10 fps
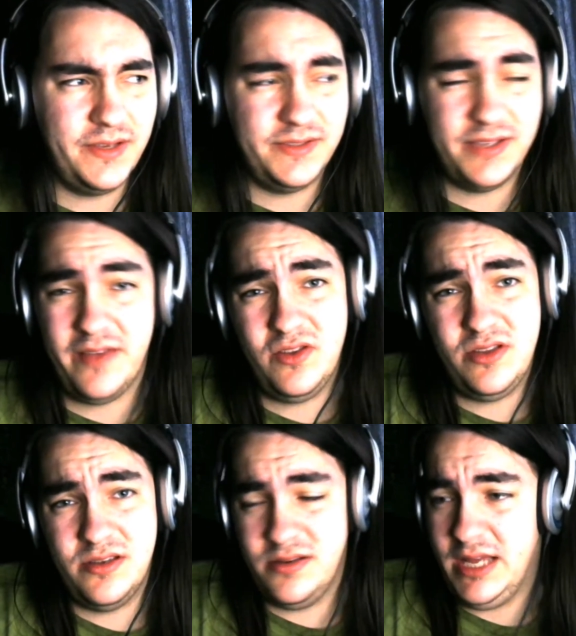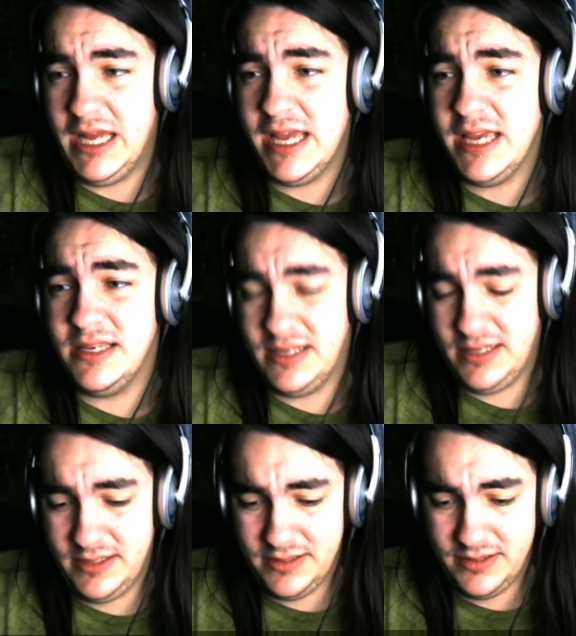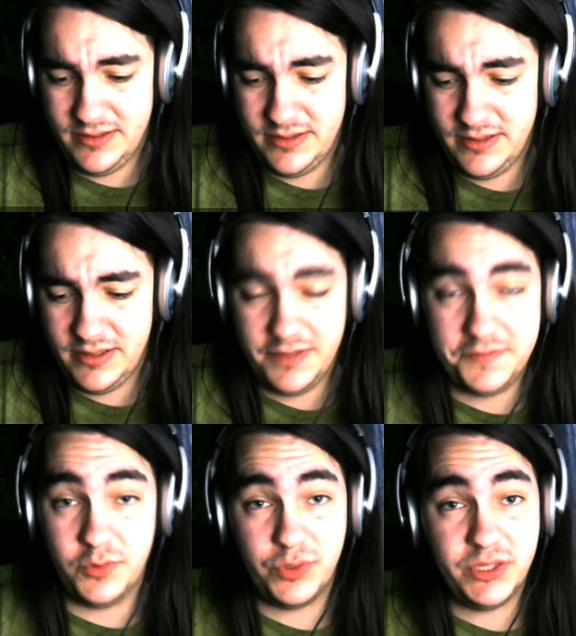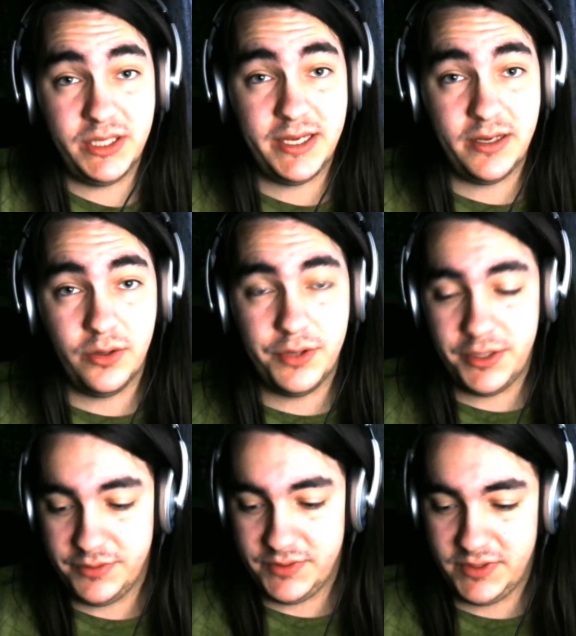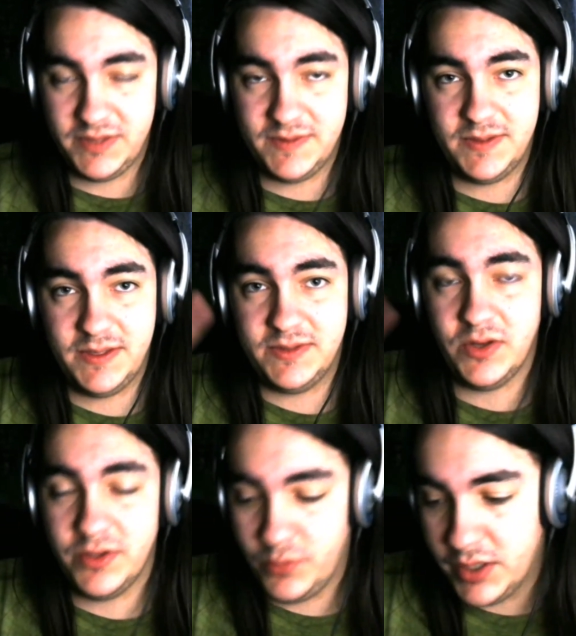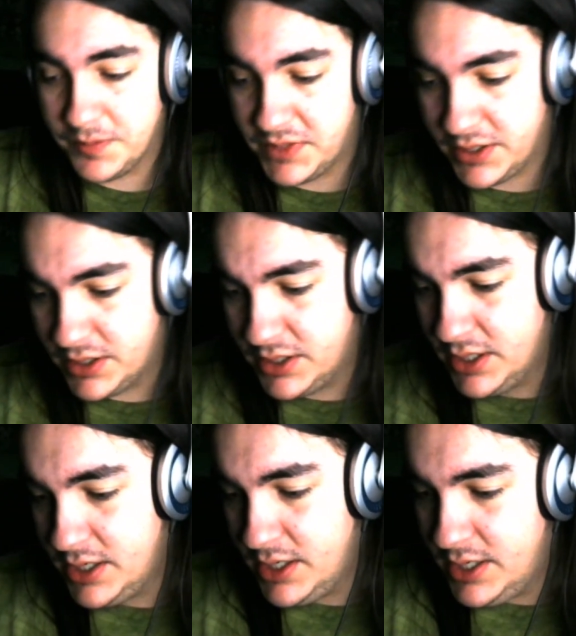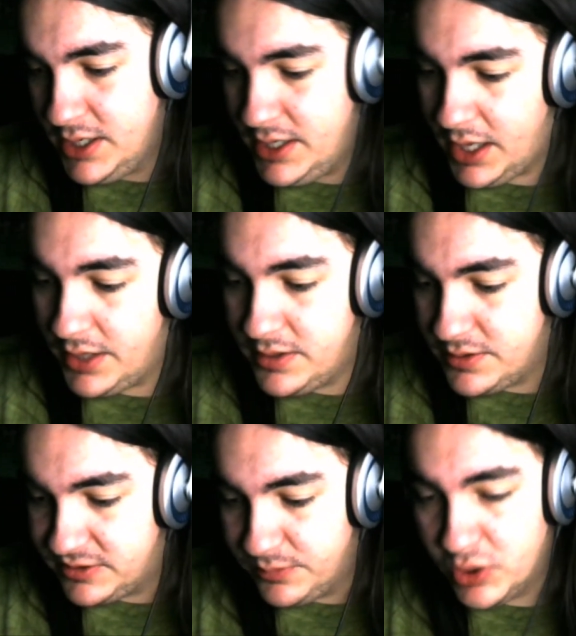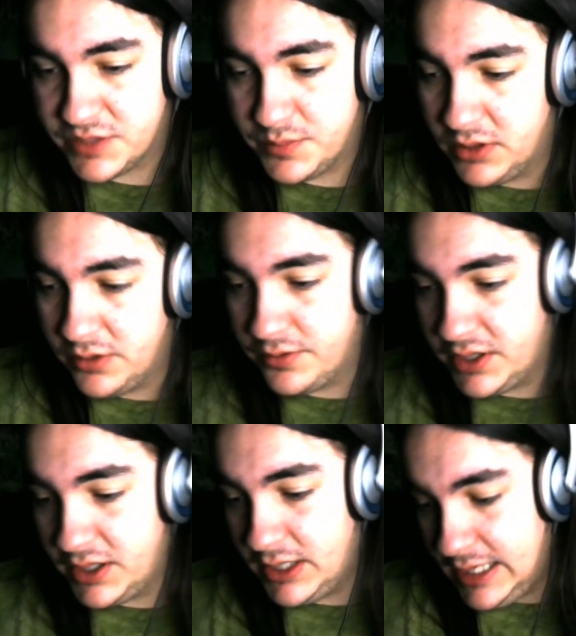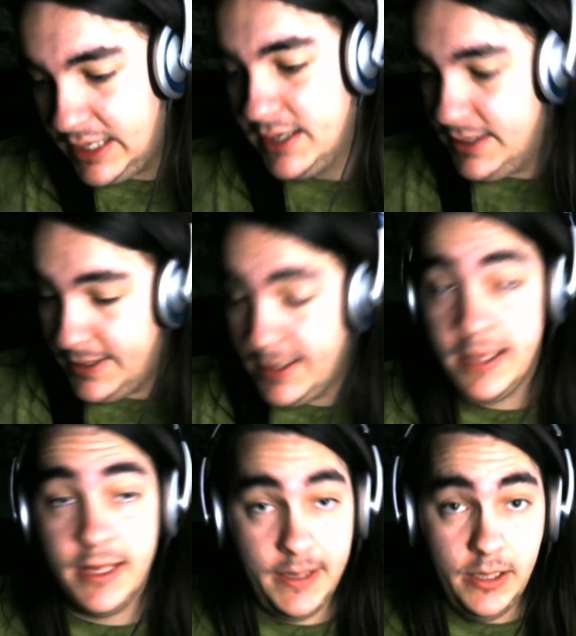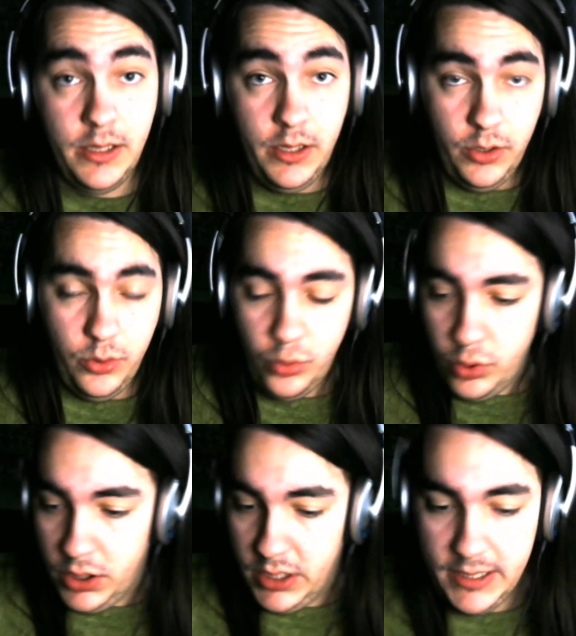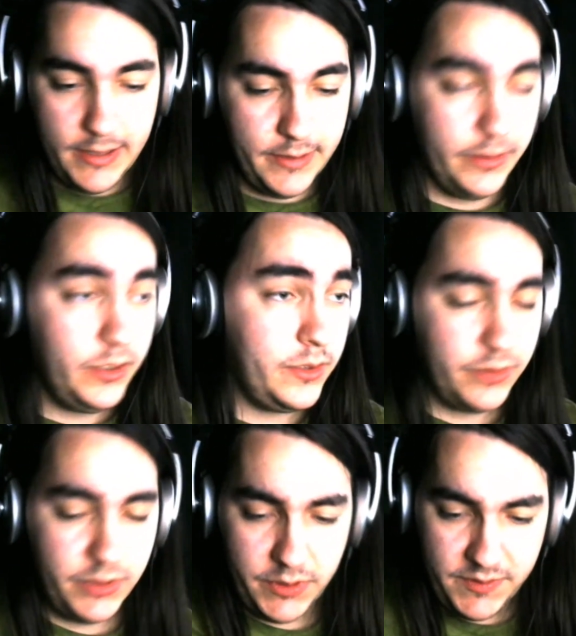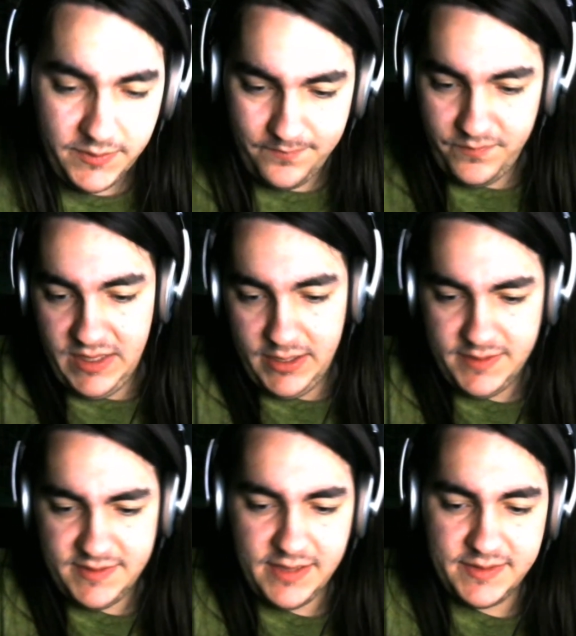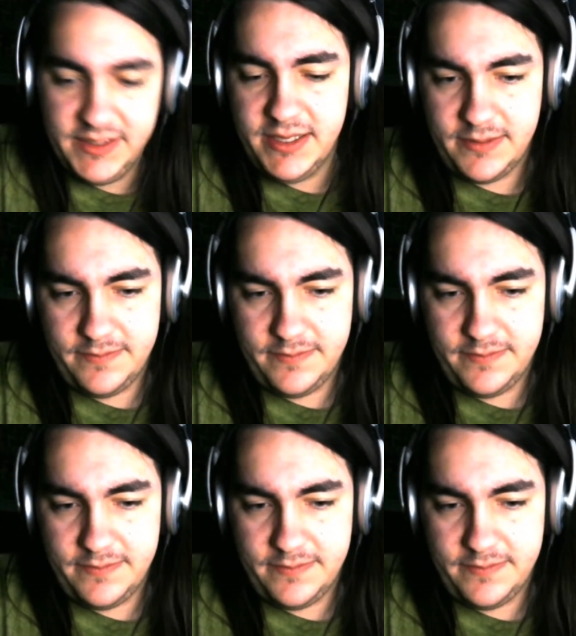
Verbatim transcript: Seven, eight. If you really like Oreos, it's it's all the way up there. And then there's the marshmallow thing. All right. Well, I guess I guess that's it.